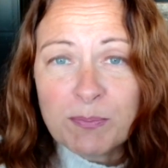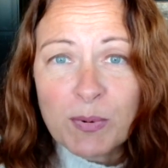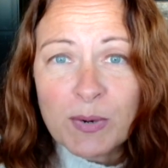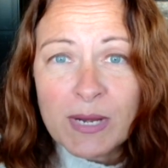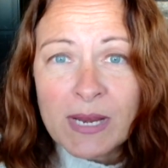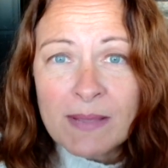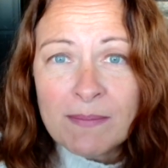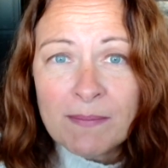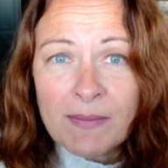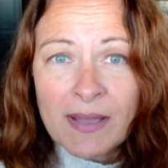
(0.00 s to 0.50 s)

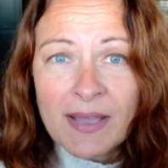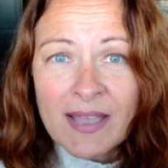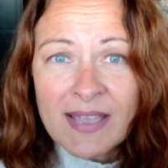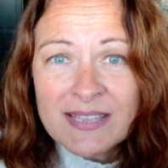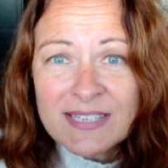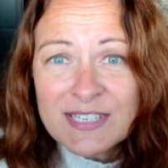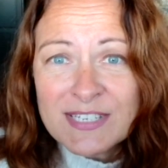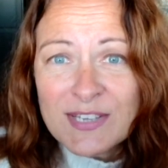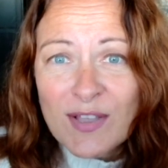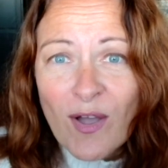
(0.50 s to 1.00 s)
pretty
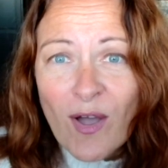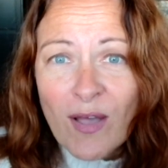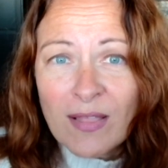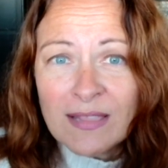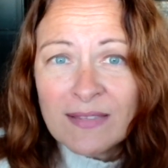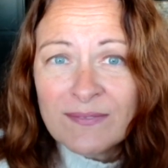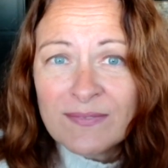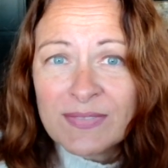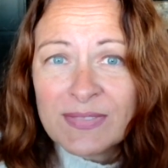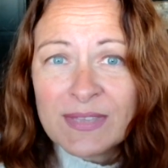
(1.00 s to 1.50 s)
much
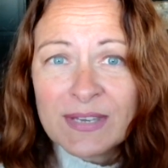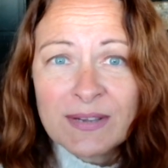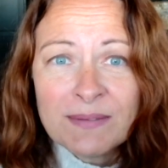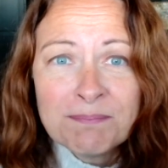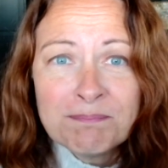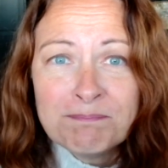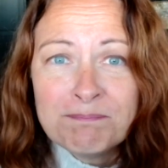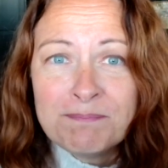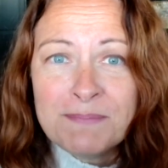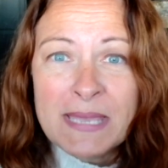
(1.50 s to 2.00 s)
all of the
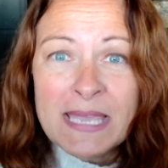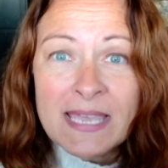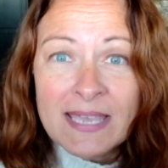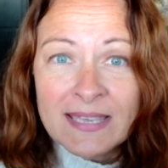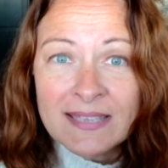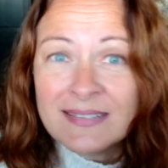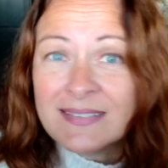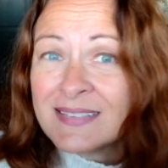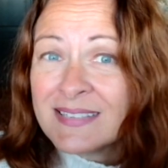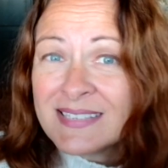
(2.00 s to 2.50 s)

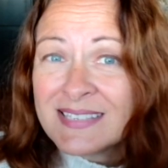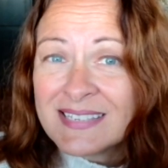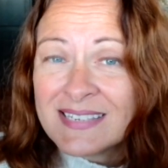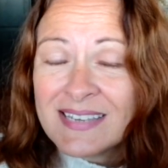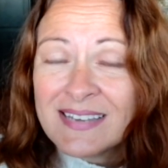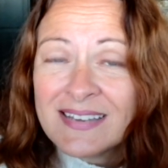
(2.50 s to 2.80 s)
beans,